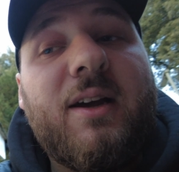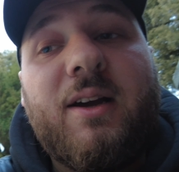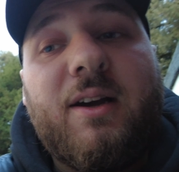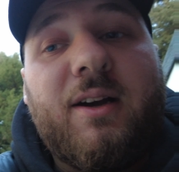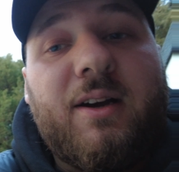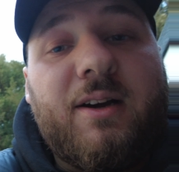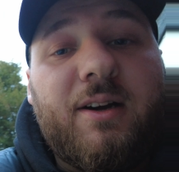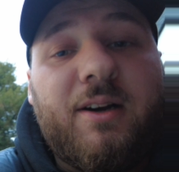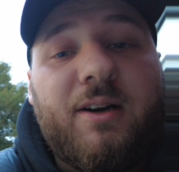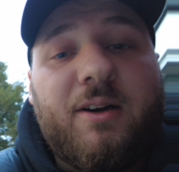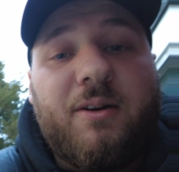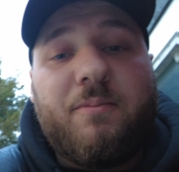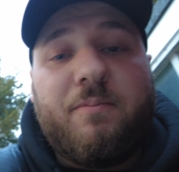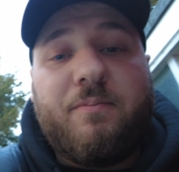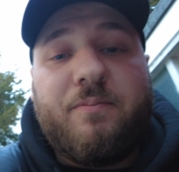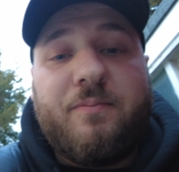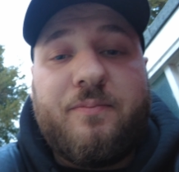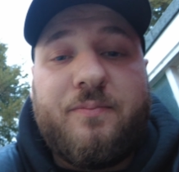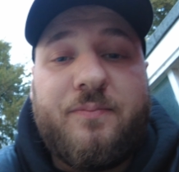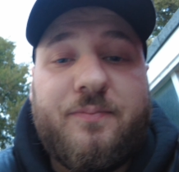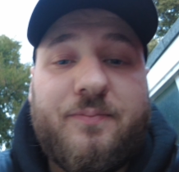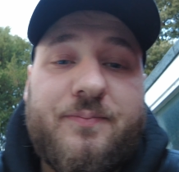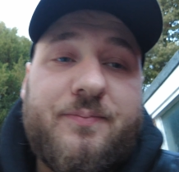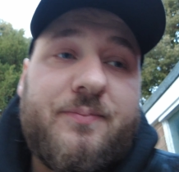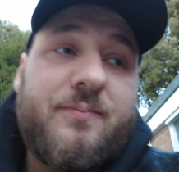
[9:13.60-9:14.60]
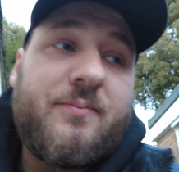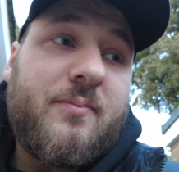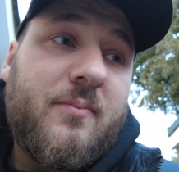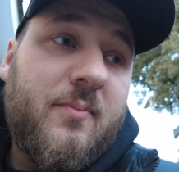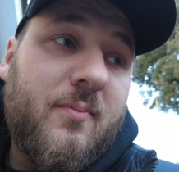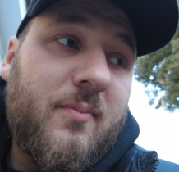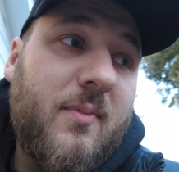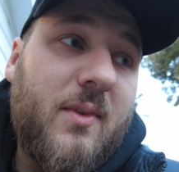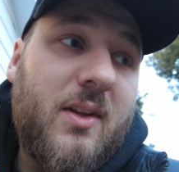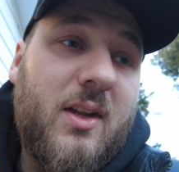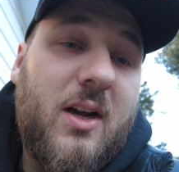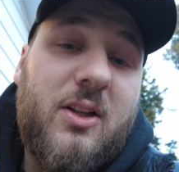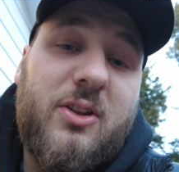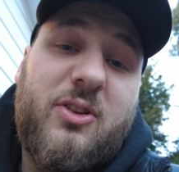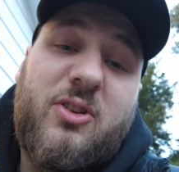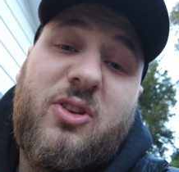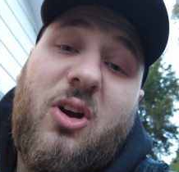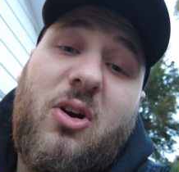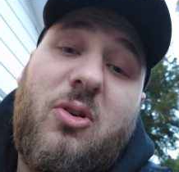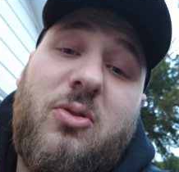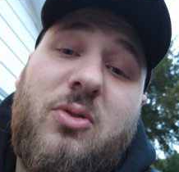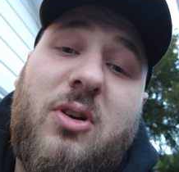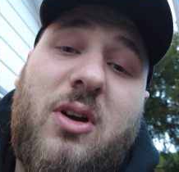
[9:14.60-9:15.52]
I don't